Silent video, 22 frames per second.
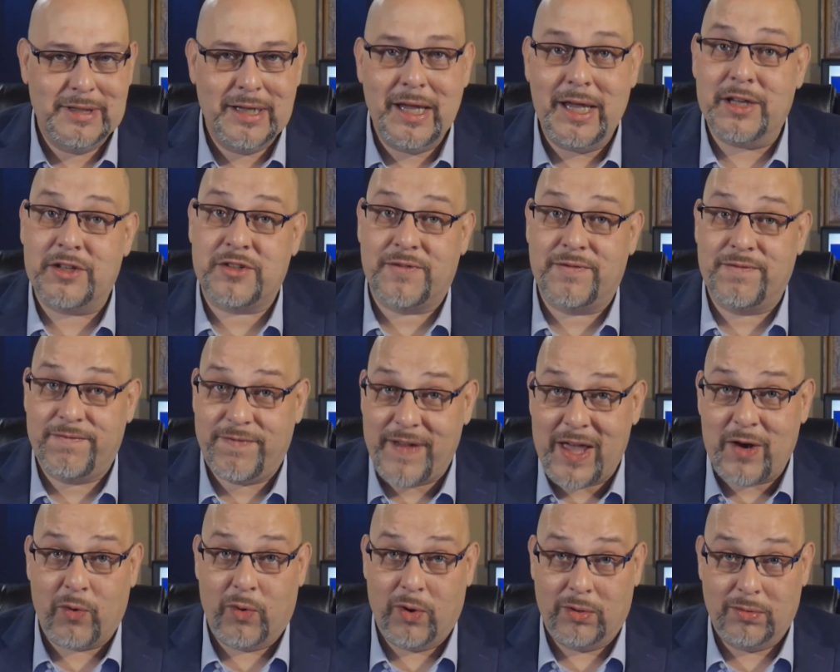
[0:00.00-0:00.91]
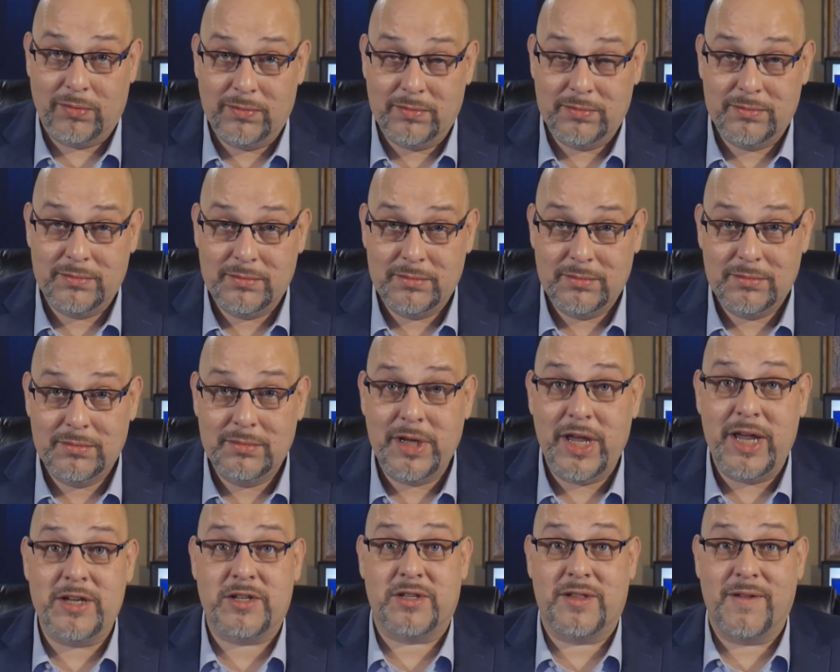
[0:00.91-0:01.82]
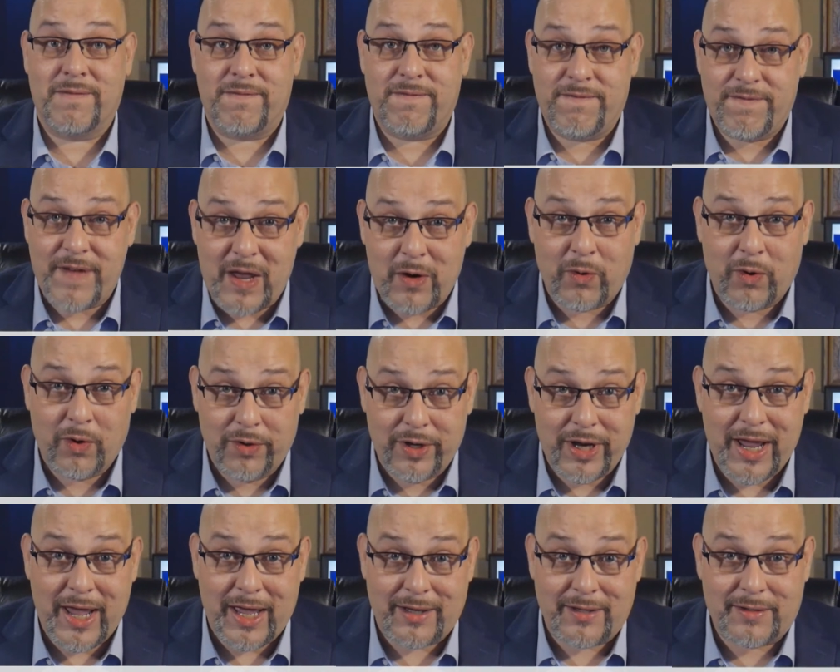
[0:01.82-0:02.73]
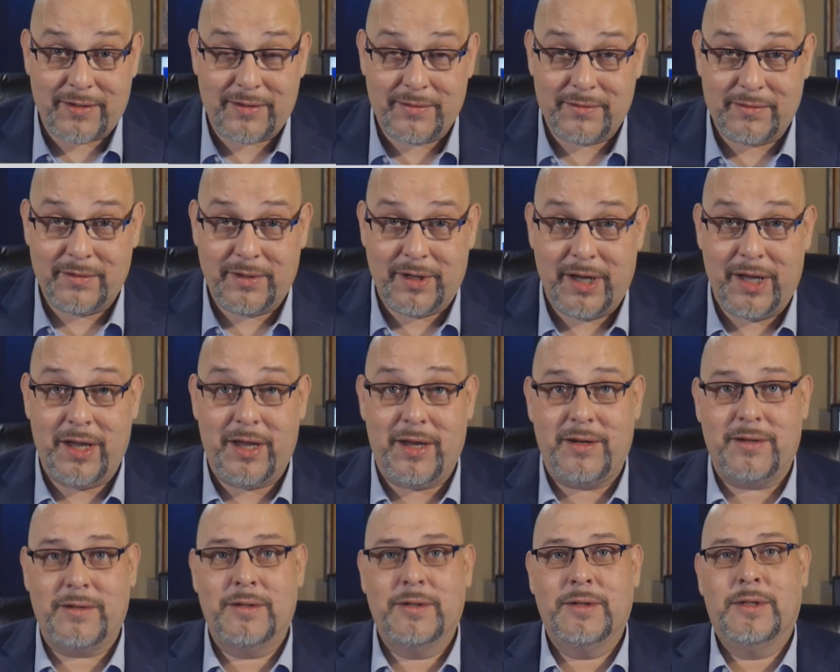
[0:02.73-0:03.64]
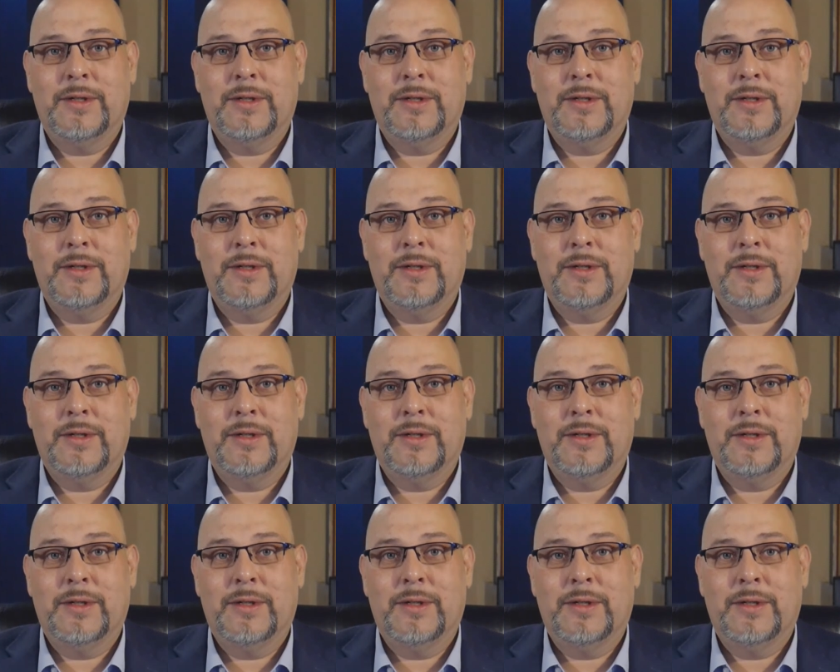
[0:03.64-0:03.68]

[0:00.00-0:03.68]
It's federal it's the federal debt. Okay.